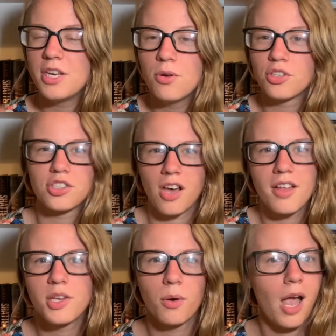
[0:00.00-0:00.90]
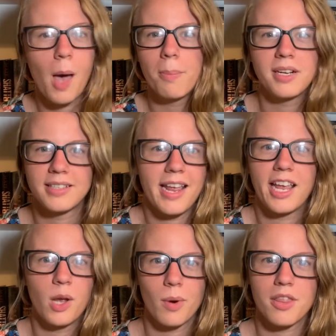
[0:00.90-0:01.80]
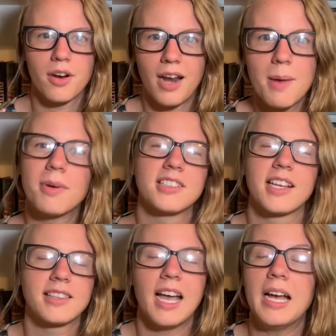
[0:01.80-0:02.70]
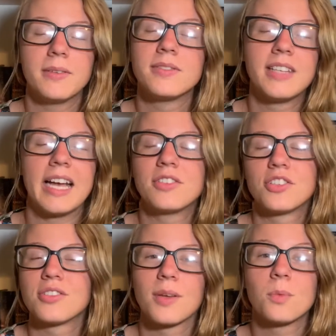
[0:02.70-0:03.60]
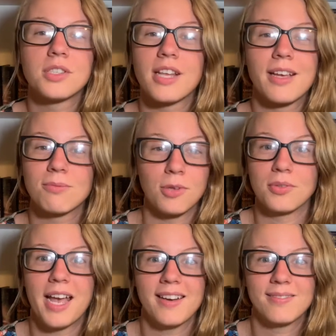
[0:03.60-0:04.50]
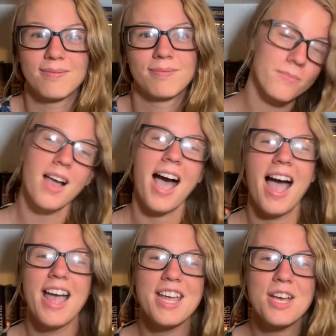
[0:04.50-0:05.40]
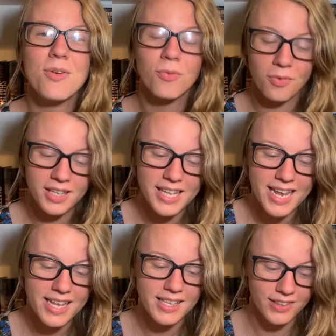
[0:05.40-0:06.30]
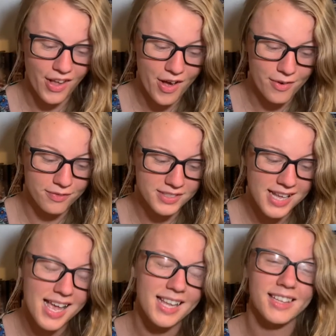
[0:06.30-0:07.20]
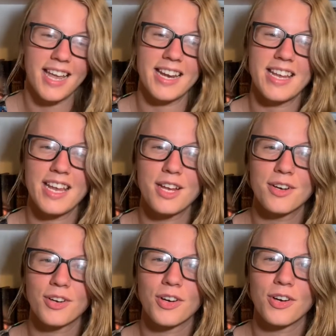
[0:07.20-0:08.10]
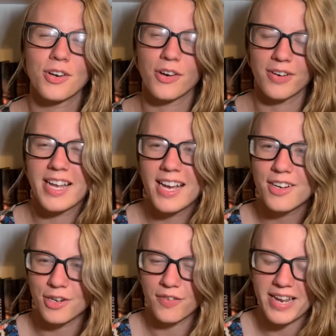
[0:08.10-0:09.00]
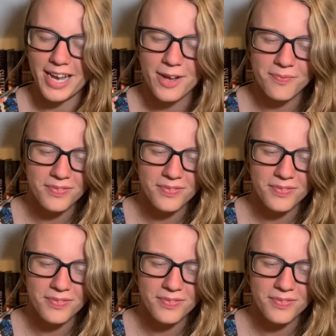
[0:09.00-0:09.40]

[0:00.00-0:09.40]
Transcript: you just thought you were helping taking away their nightmares? Like, that was, like, so sad. I really loved Lady Nuria.